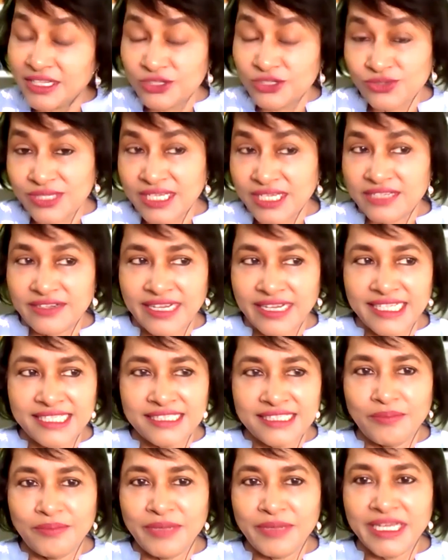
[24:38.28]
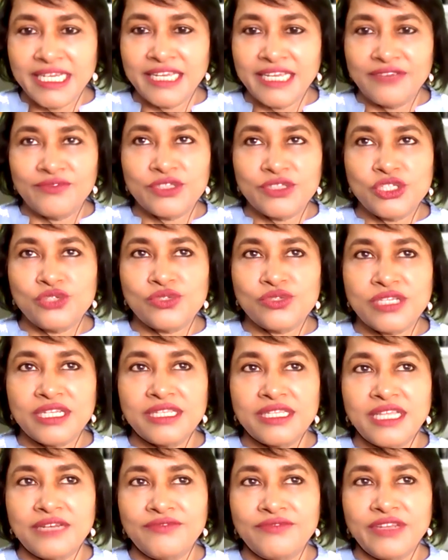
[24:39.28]
that you said right in the beginning, which you
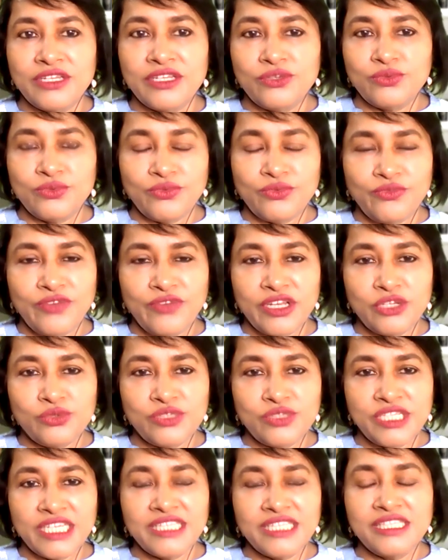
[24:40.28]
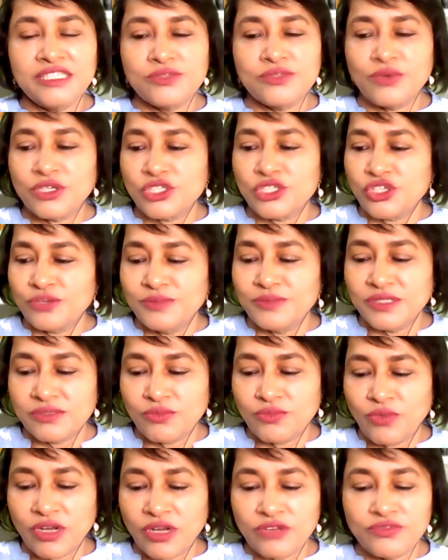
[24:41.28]
said that when you take these workshops,
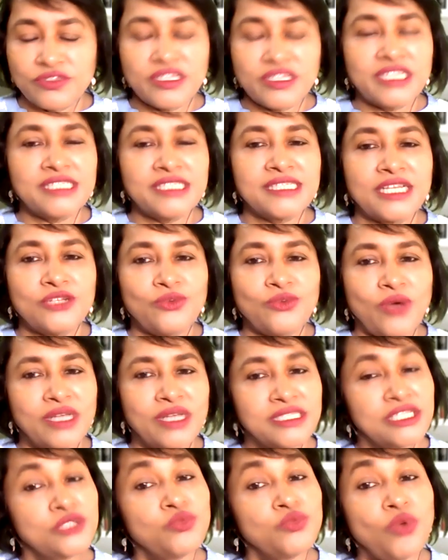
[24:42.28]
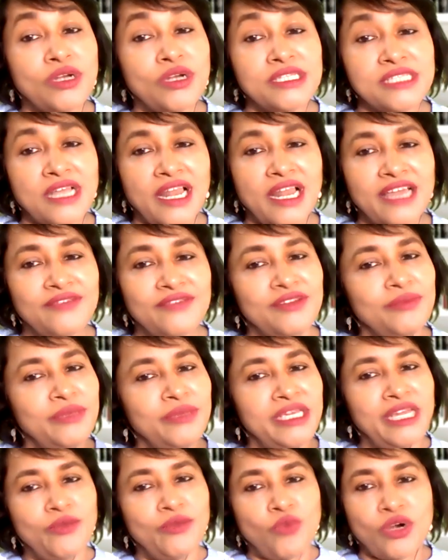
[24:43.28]
one of the things that you ask is what is alive in
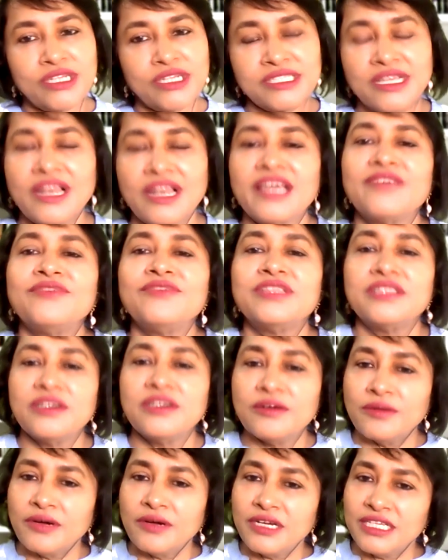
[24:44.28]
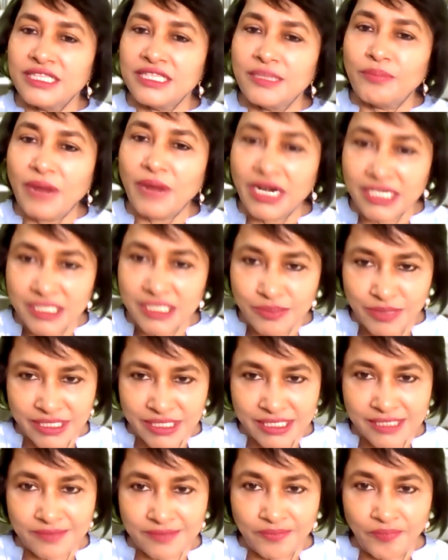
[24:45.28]
me and what is alive in the
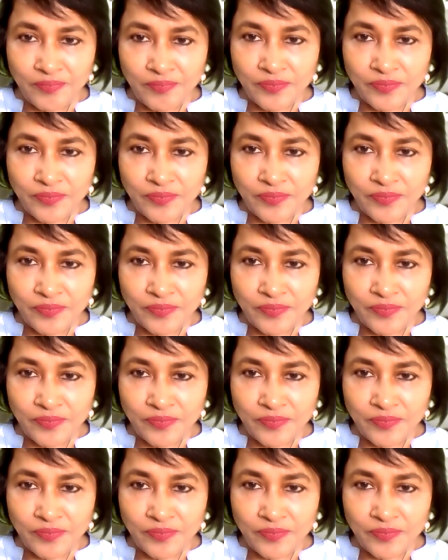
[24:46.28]
participants.